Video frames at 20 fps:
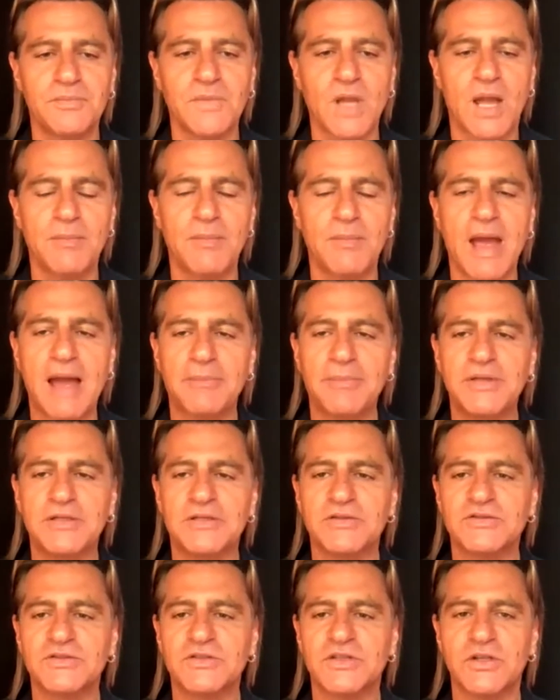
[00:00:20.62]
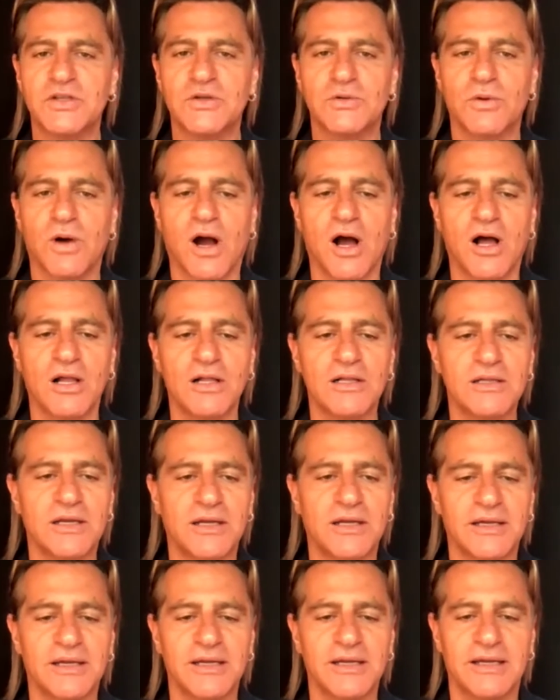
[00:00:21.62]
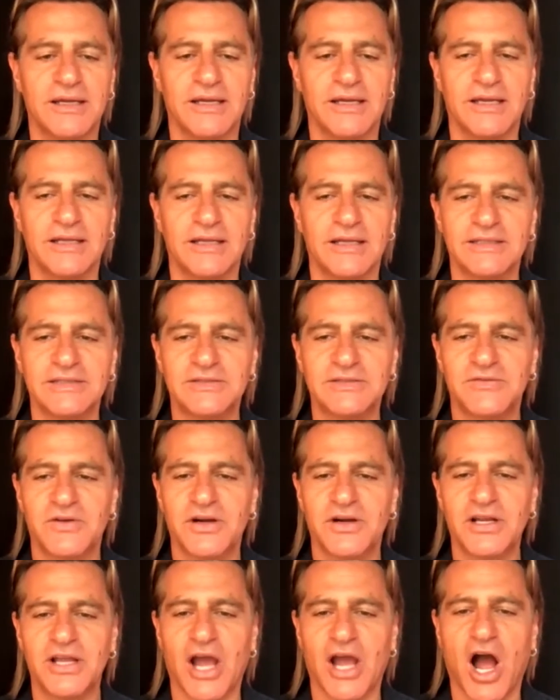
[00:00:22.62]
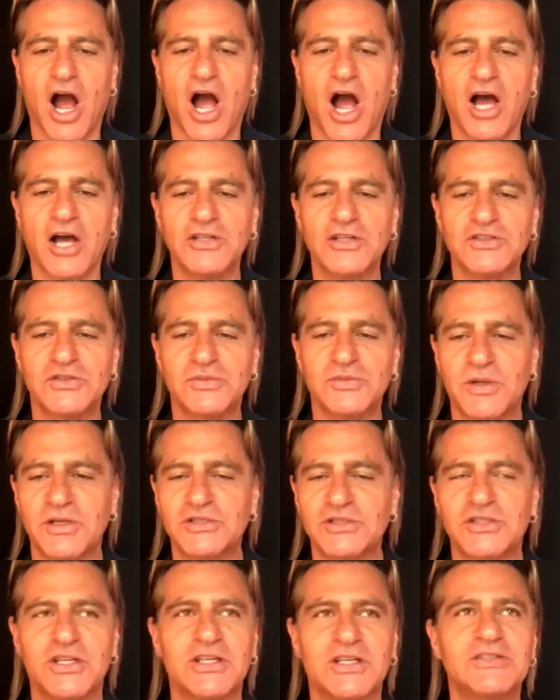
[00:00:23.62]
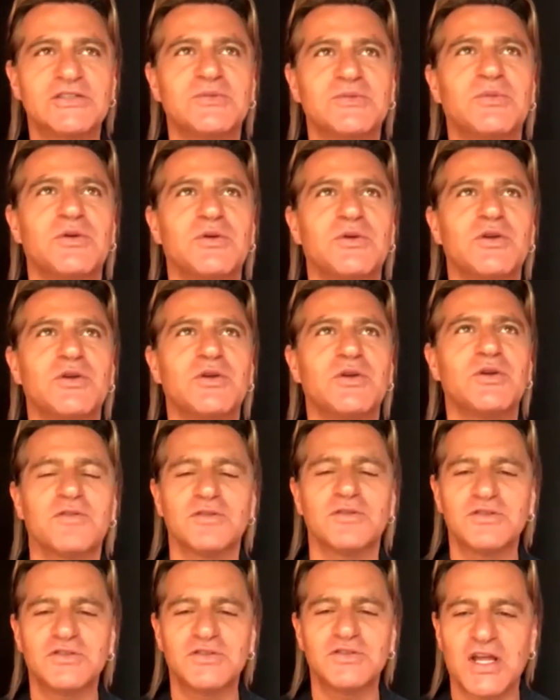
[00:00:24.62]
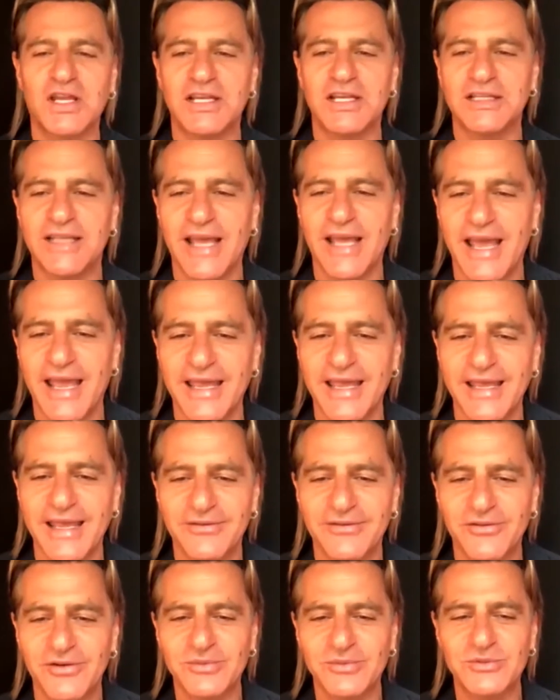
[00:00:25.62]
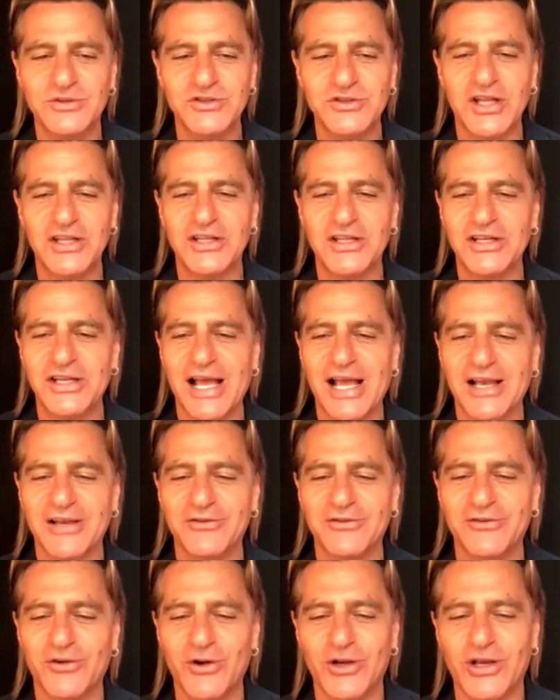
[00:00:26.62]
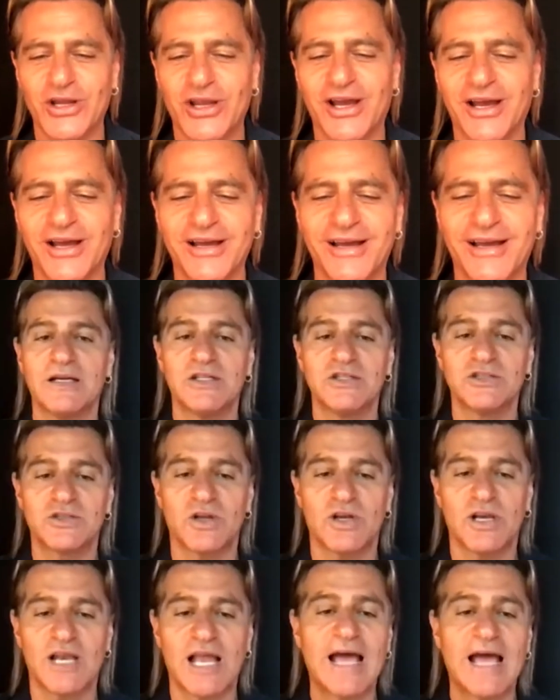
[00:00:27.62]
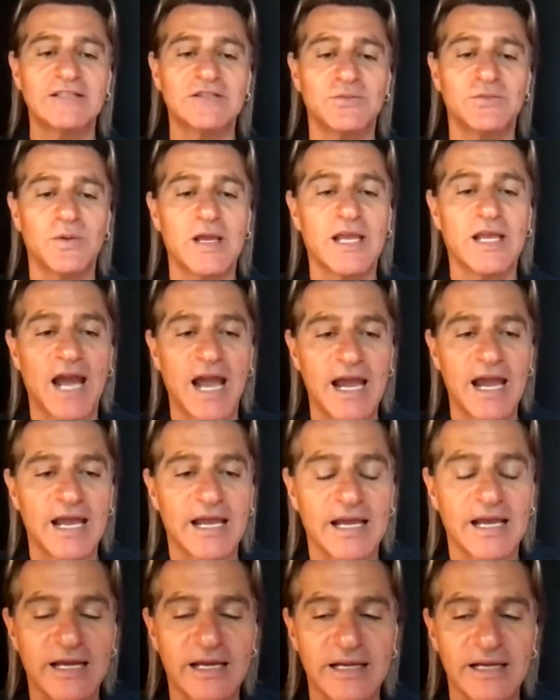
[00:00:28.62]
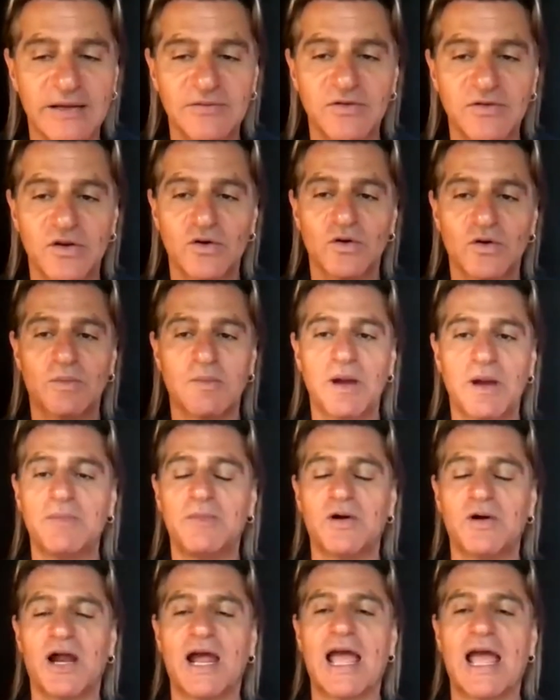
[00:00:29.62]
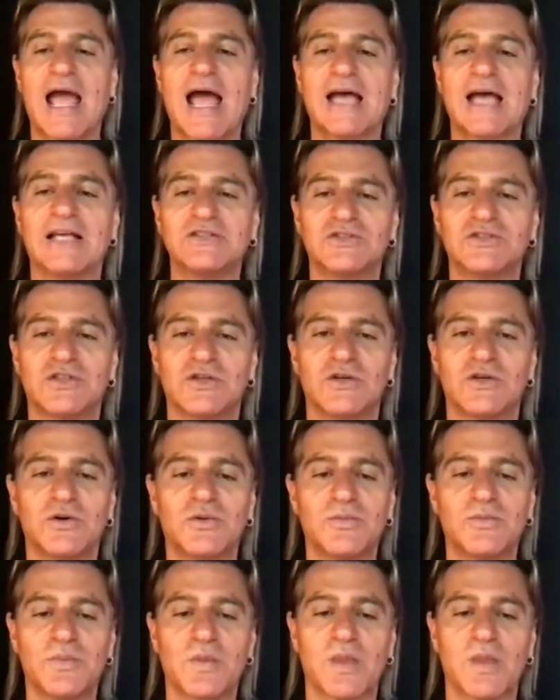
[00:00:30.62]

I'm happy to see you all in this very auspicious, beautiful, sunny day from Southern California. So, last week, I, if you remember, I asked you,